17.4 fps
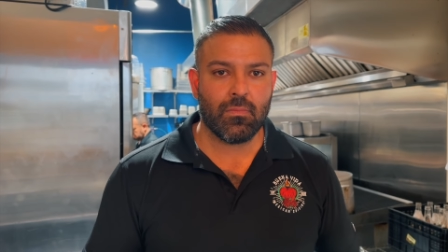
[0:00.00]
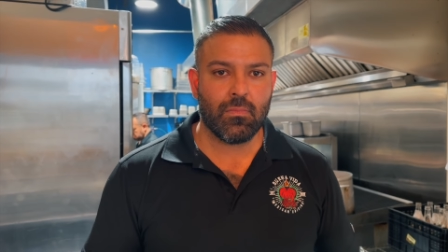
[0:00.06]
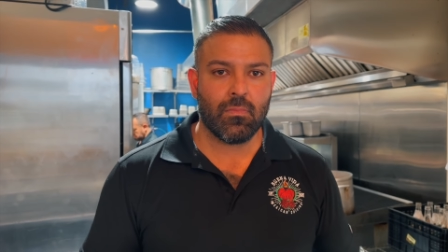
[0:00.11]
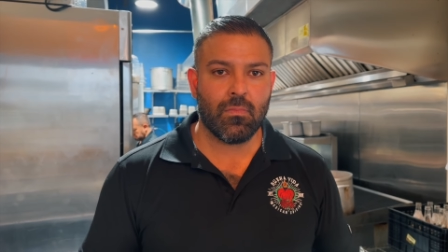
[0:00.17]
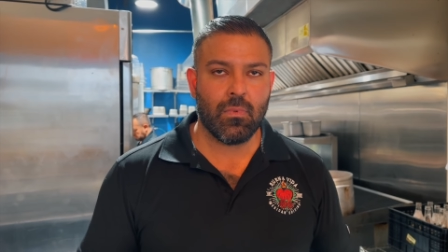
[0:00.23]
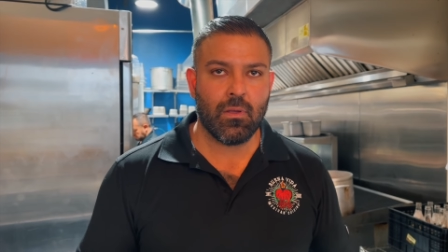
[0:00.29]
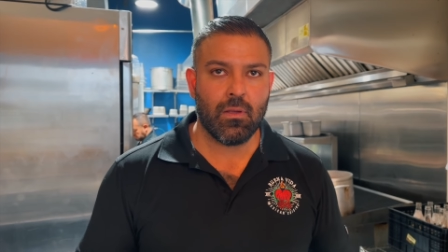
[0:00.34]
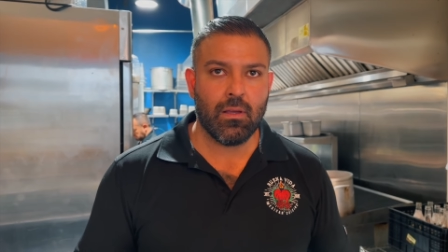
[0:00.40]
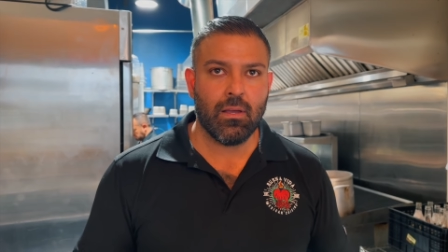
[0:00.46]

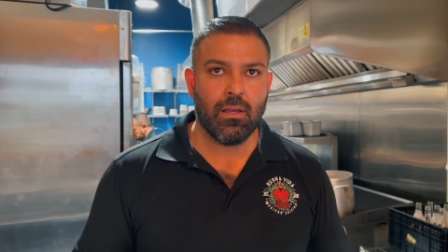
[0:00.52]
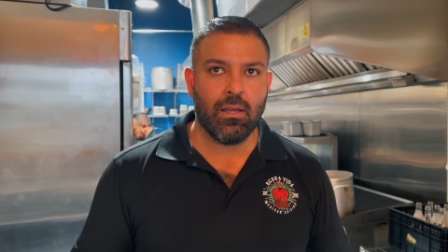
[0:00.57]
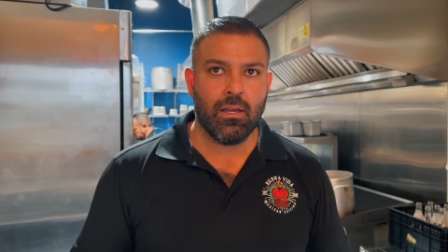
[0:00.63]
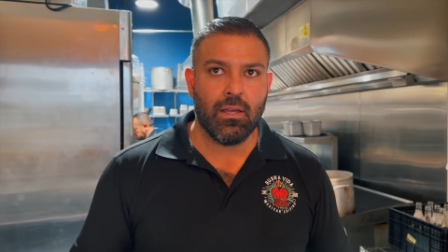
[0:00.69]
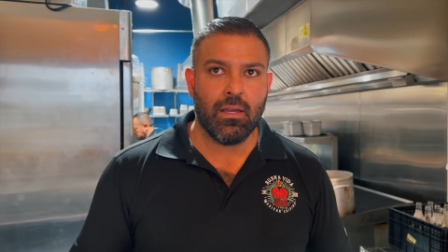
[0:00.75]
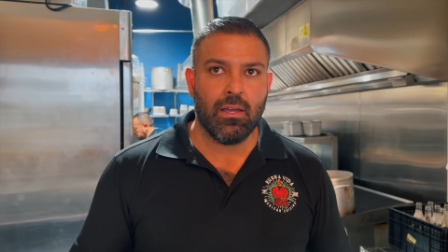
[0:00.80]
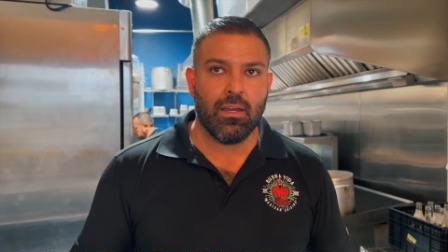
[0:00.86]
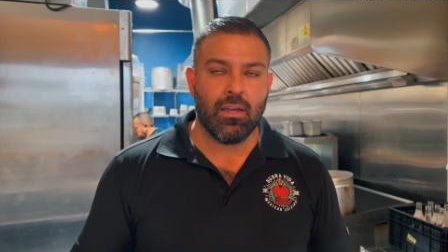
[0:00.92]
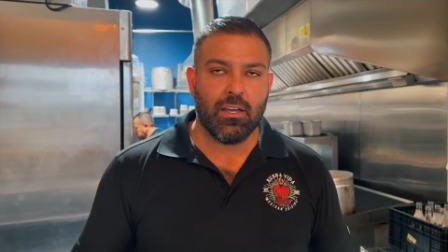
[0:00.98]
journey been so
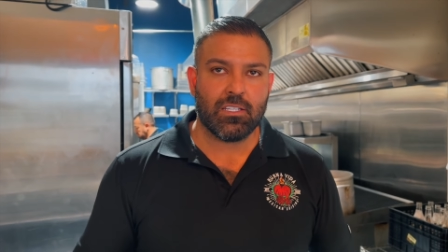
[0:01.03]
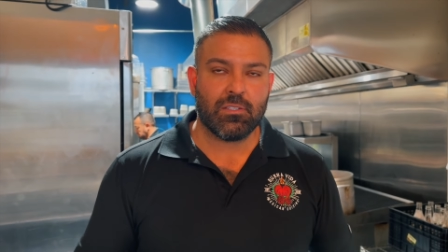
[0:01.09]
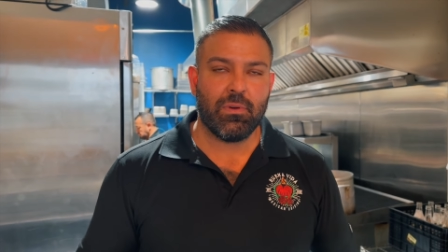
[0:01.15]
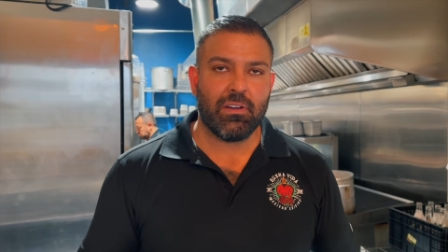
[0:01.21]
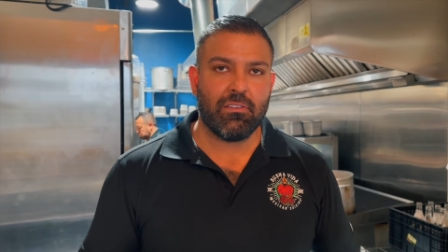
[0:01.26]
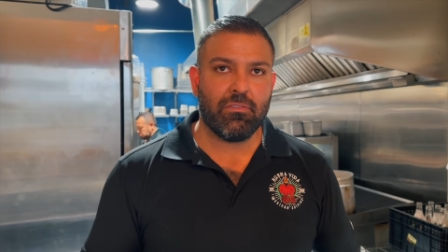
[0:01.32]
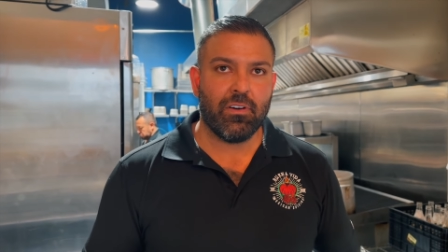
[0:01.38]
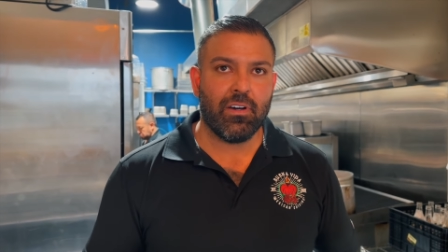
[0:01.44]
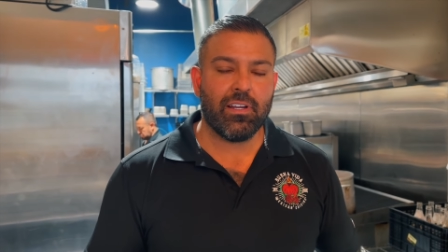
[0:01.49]
far? It's
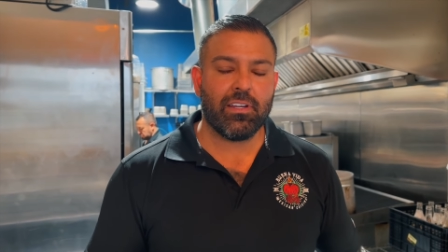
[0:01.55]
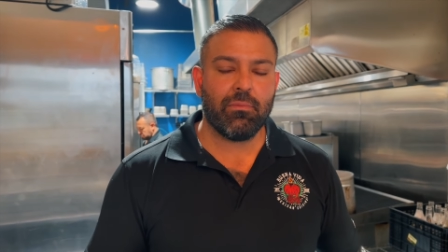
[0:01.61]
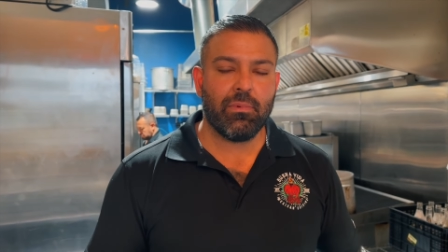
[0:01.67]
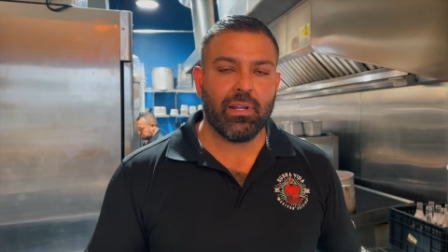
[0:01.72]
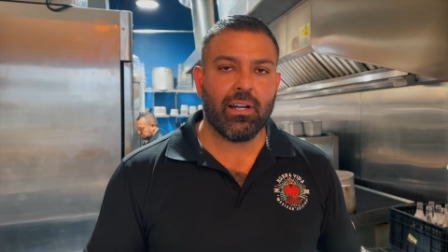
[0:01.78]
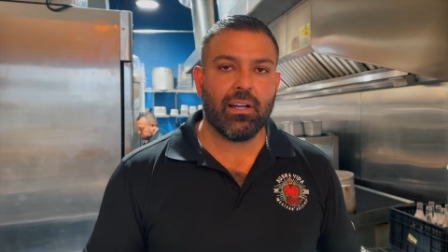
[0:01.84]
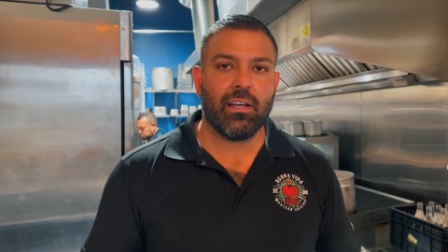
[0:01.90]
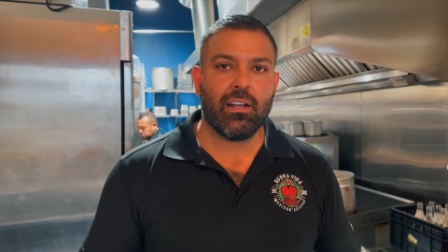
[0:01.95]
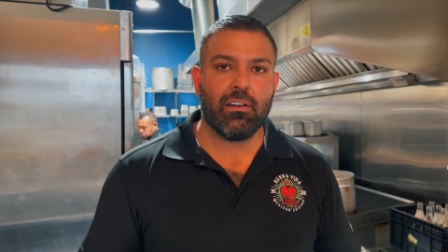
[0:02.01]
been fun. You
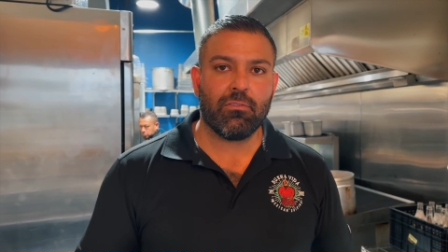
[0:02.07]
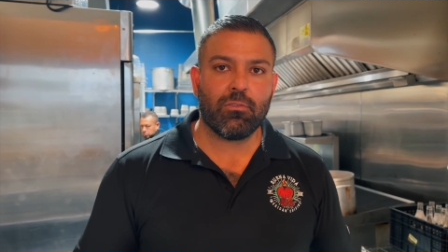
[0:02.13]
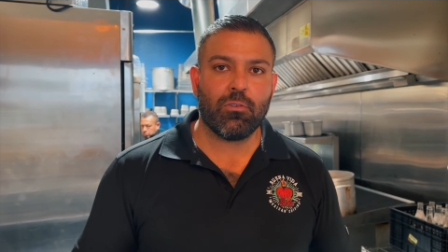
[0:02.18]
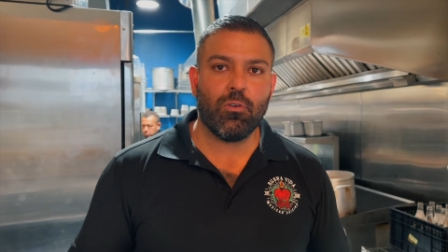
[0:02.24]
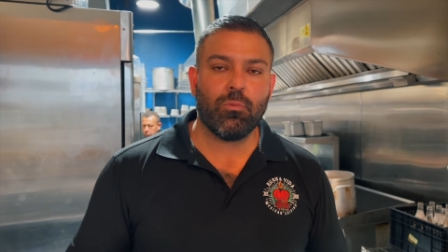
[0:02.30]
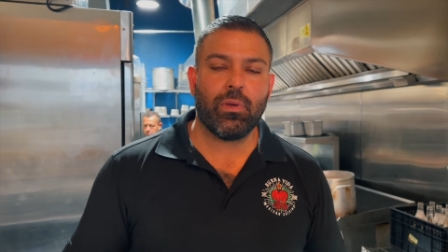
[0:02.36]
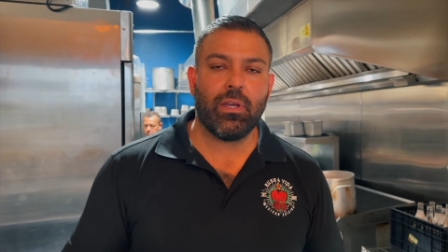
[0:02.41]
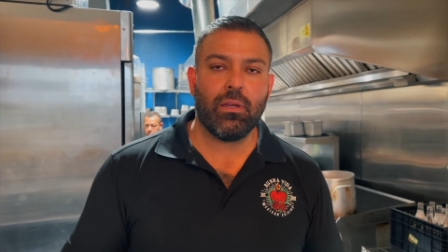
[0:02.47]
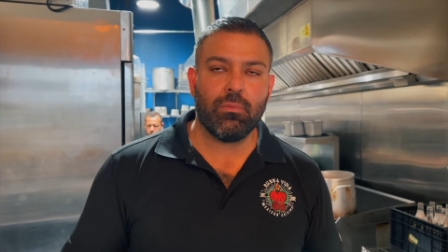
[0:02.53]
meet a lot of
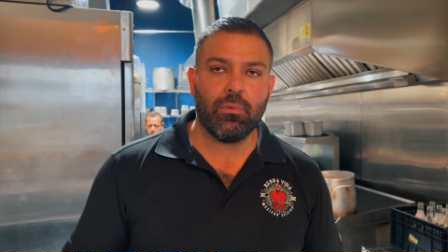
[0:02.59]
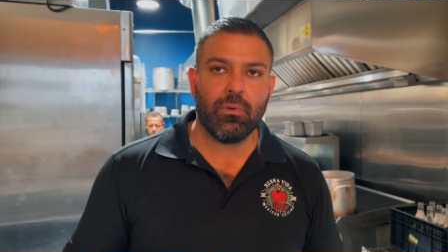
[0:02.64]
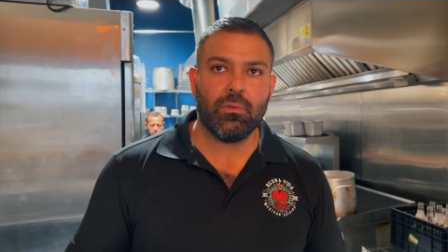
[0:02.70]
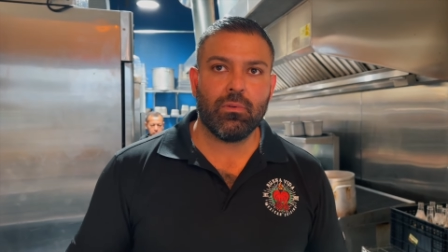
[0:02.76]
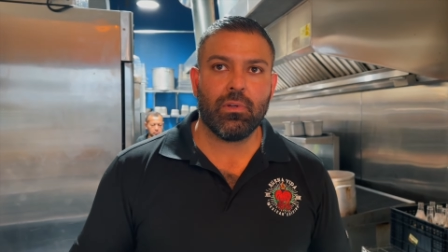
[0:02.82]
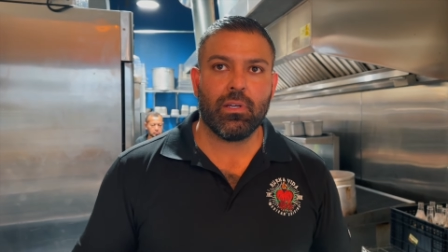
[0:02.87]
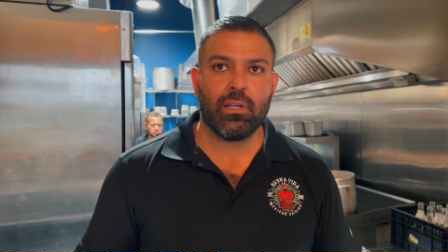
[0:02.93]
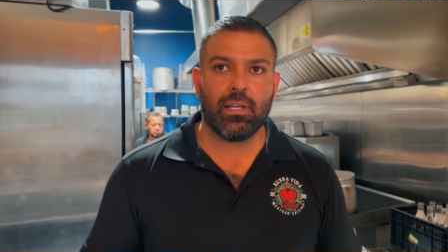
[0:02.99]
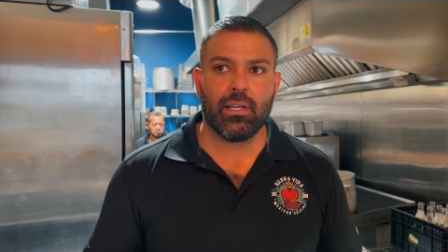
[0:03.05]
cool people.
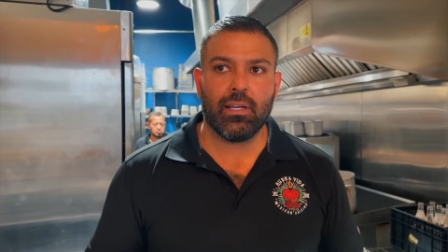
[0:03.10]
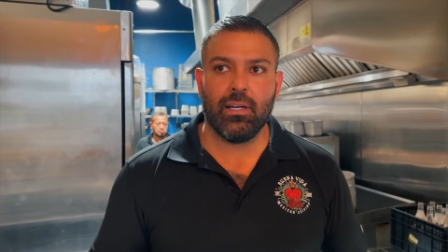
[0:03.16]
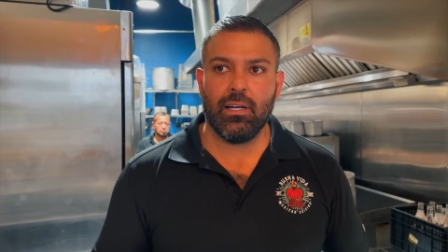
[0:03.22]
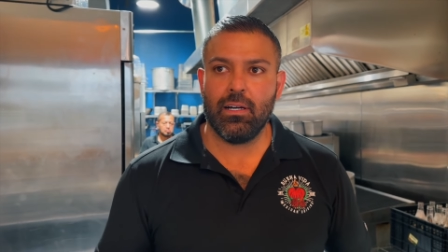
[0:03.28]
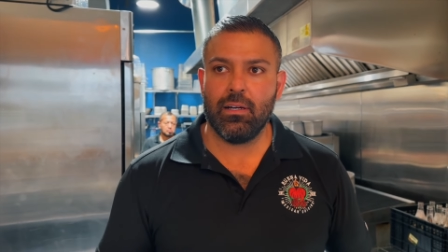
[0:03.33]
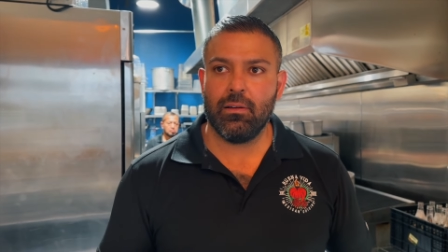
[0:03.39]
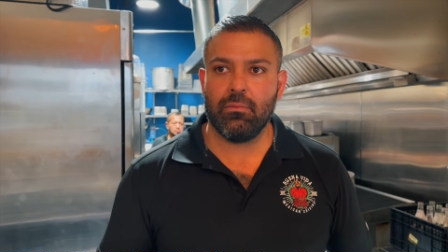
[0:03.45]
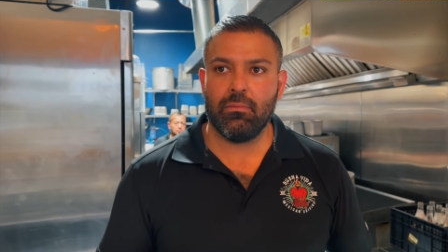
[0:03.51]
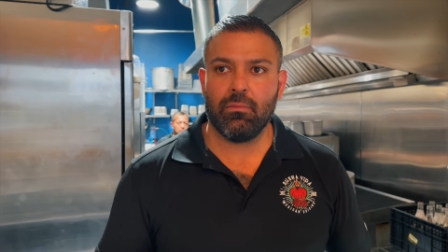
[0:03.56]
You,
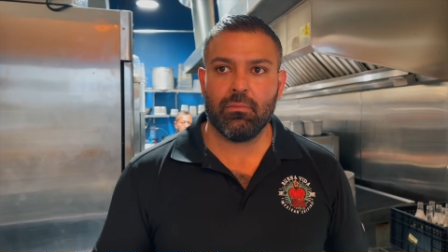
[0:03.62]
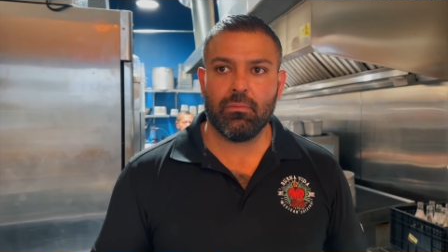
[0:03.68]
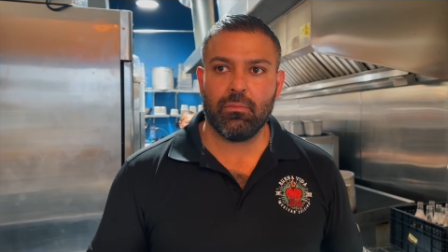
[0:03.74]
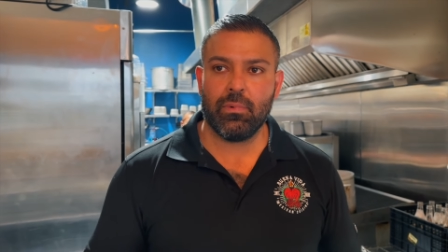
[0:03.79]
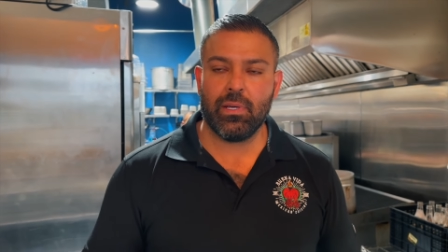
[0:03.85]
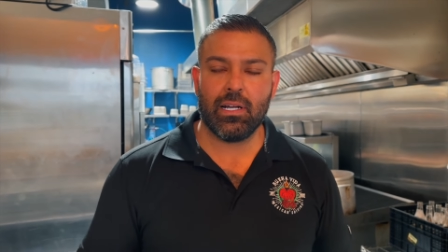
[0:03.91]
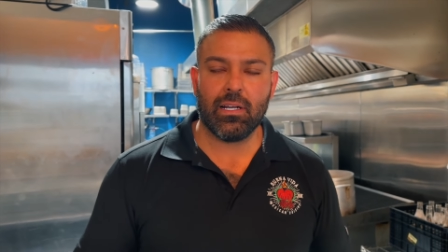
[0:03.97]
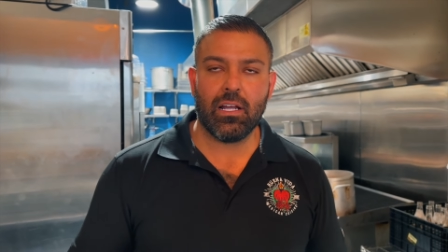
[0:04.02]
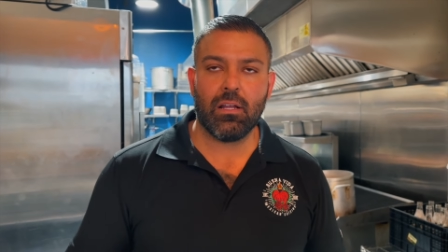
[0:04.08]
uh,
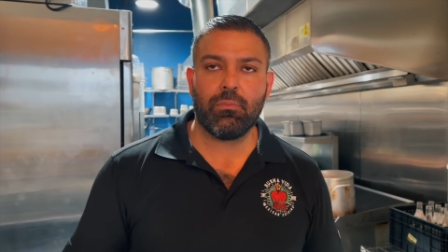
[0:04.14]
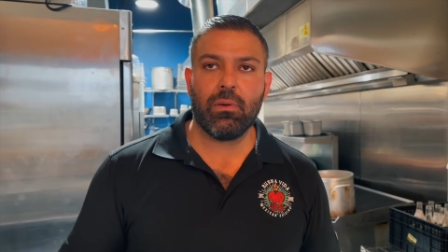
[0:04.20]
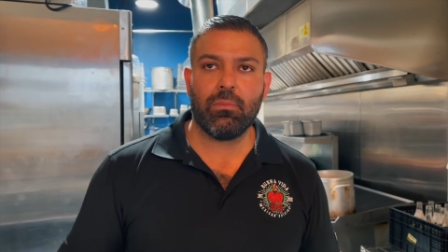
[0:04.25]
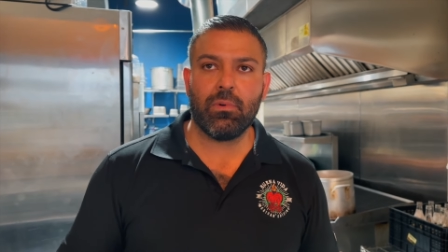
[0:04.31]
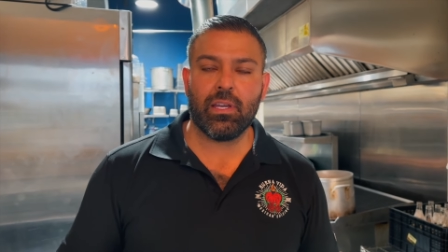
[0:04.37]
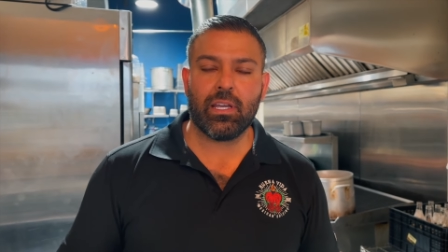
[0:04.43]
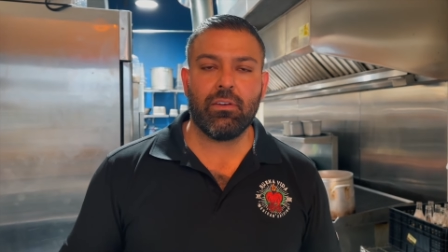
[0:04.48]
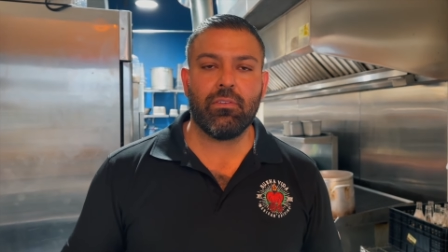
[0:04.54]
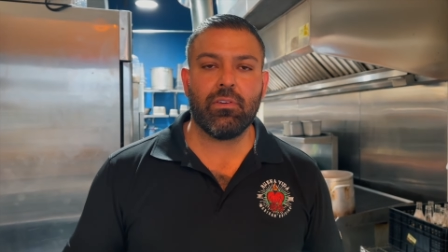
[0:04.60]
meet a lot of
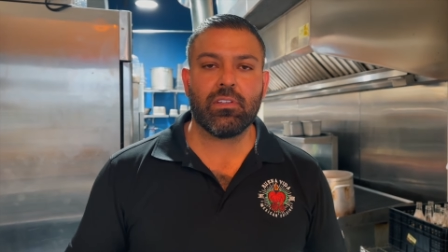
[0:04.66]
people that give you